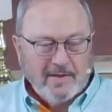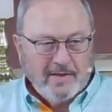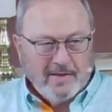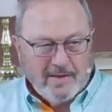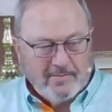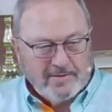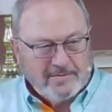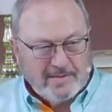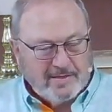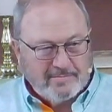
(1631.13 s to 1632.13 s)
they
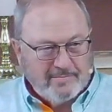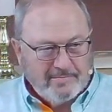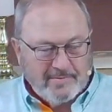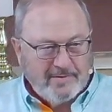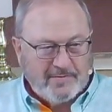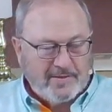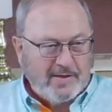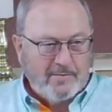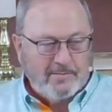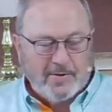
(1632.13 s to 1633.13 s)

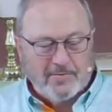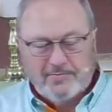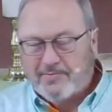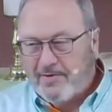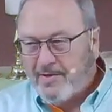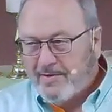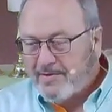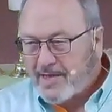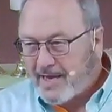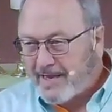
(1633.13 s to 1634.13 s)
were both
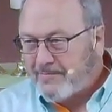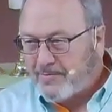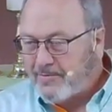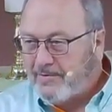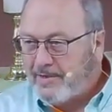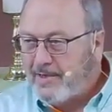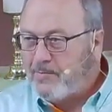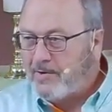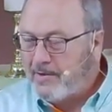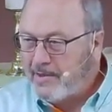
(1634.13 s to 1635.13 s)
tied for
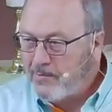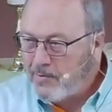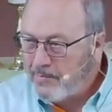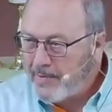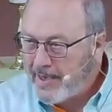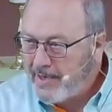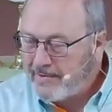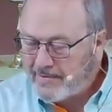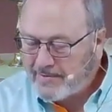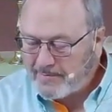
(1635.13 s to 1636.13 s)
equal pain
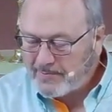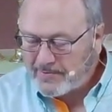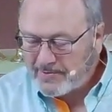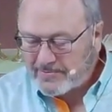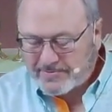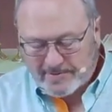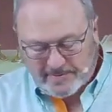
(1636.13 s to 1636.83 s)
that they produced.